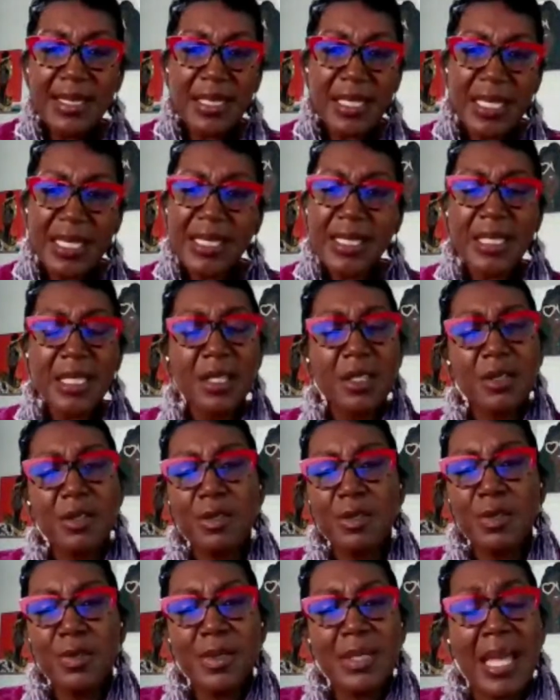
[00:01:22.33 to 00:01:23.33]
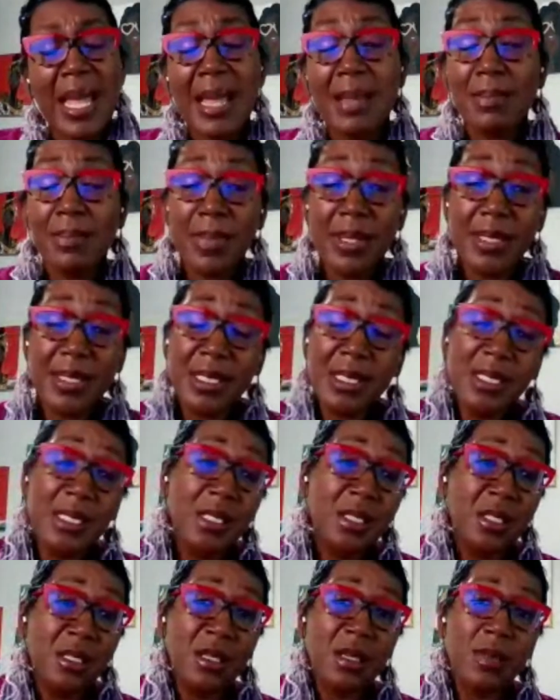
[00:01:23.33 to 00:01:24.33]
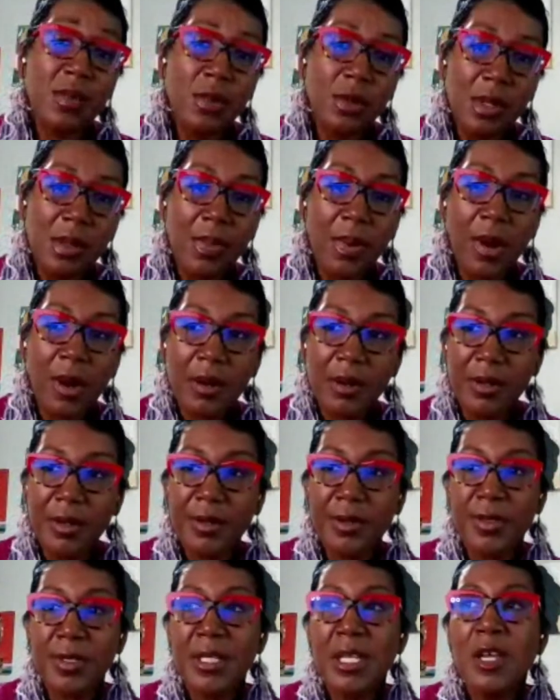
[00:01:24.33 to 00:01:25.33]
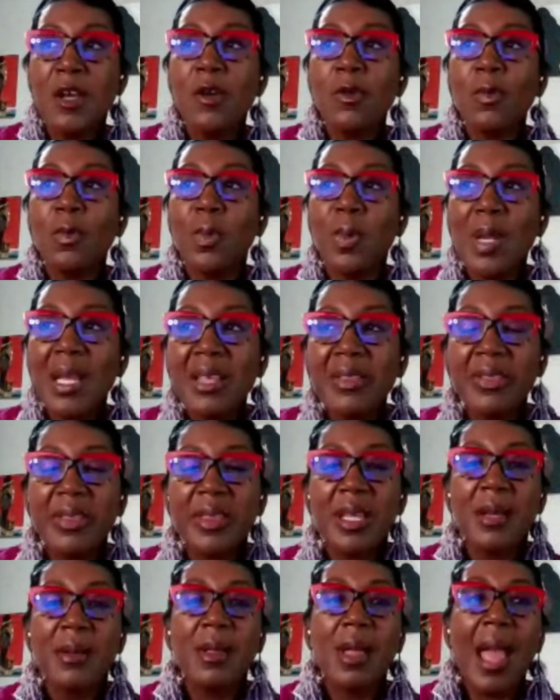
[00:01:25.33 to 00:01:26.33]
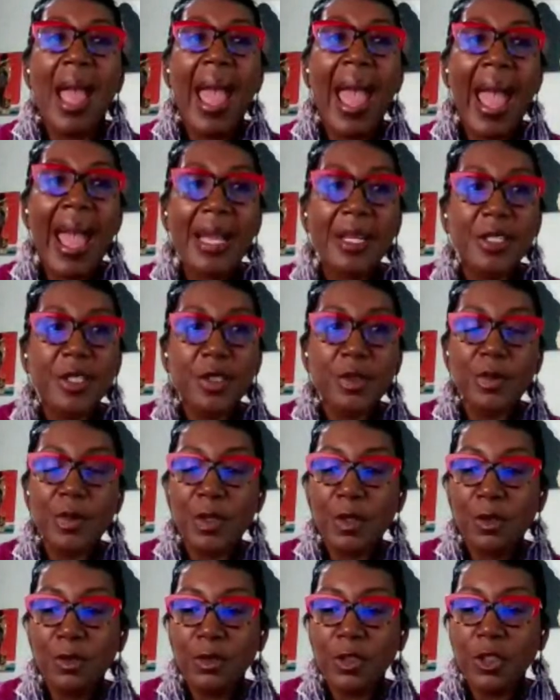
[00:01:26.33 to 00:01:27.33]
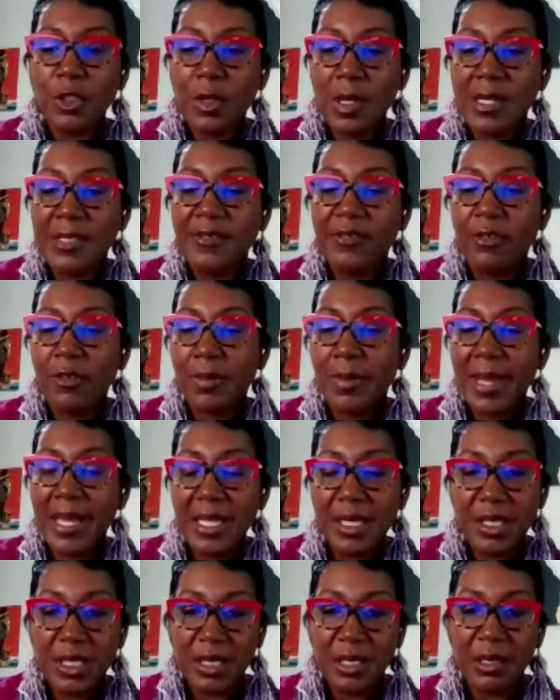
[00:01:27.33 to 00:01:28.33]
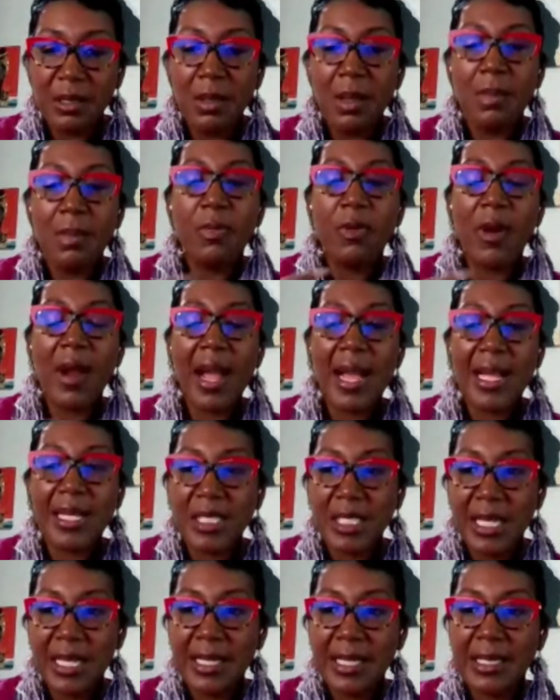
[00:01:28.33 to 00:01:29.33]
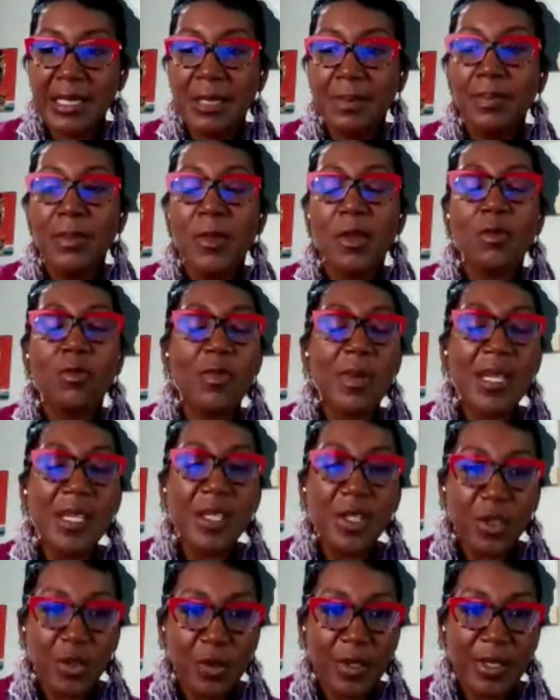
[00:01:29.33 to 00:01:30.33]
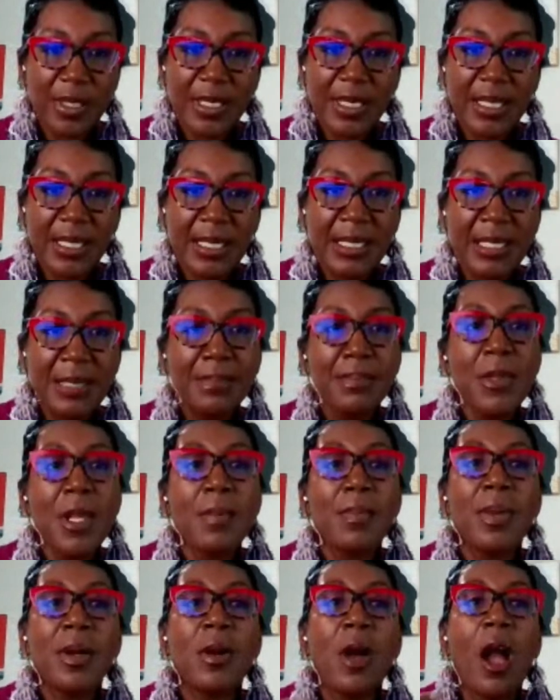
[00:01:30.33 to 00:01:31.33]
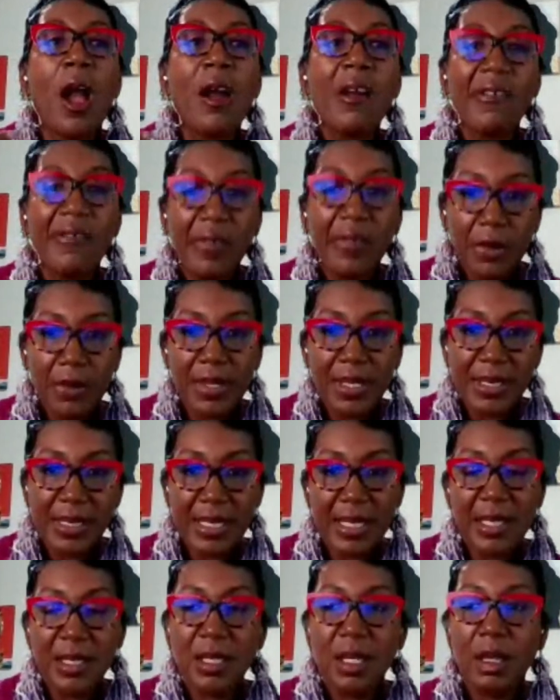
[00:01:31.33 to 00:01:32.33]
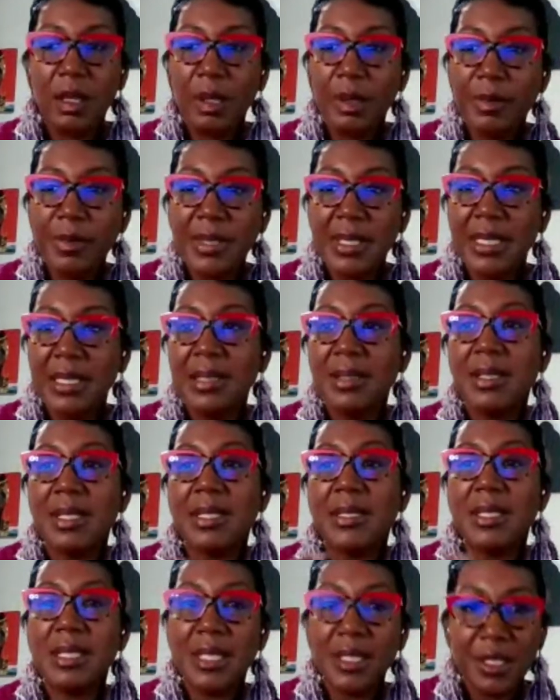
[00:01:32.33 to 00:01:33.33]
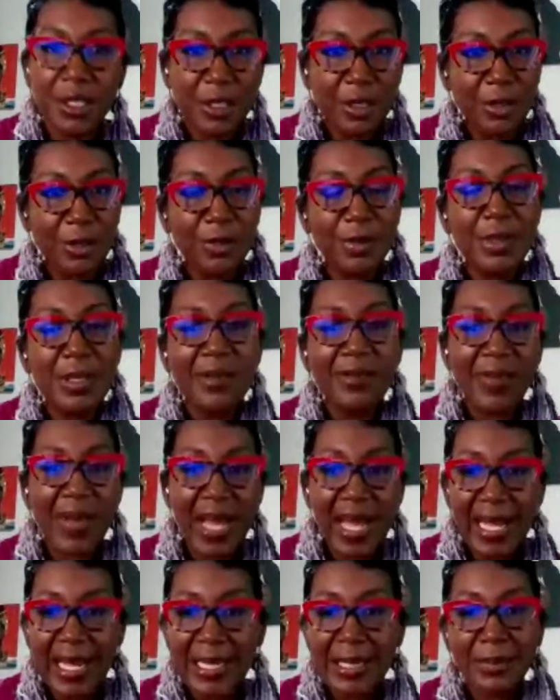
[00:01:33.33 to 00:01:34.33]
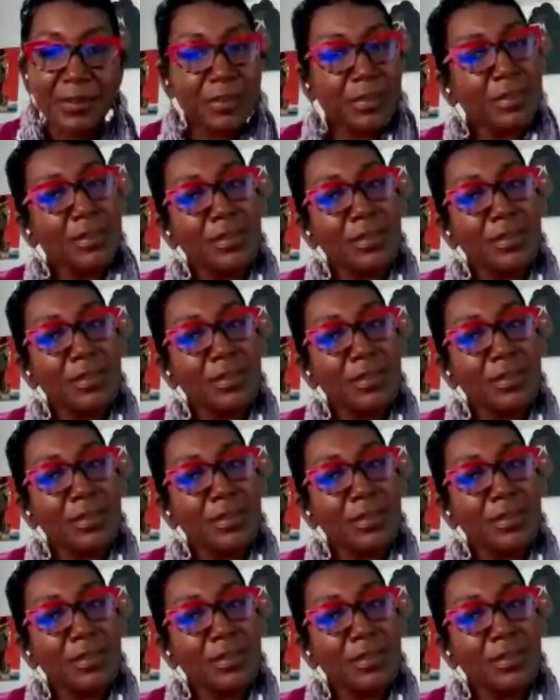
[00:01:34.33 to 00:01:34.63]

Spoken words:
TCUs and businesses and community partners with actual transformation projects, resources, but our focus is closing the digital divide